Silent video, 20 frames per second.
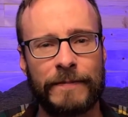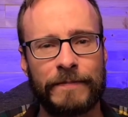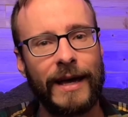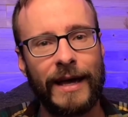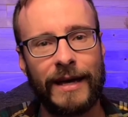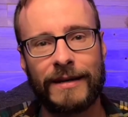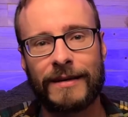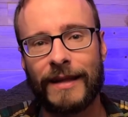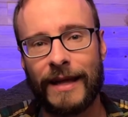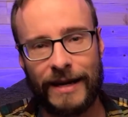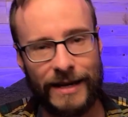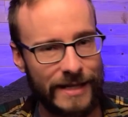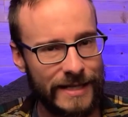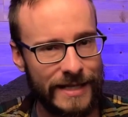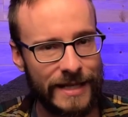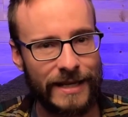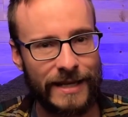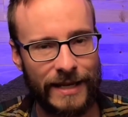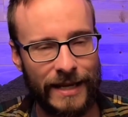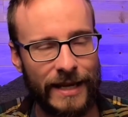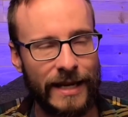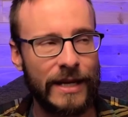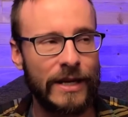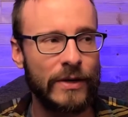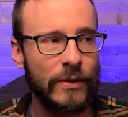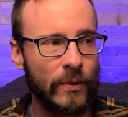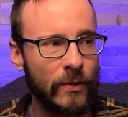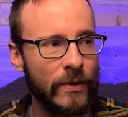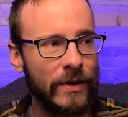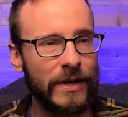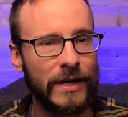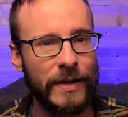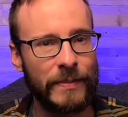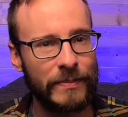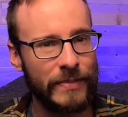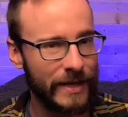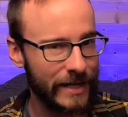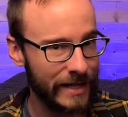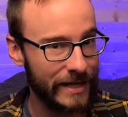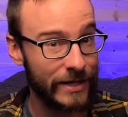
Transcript: And like a sick kid or a picky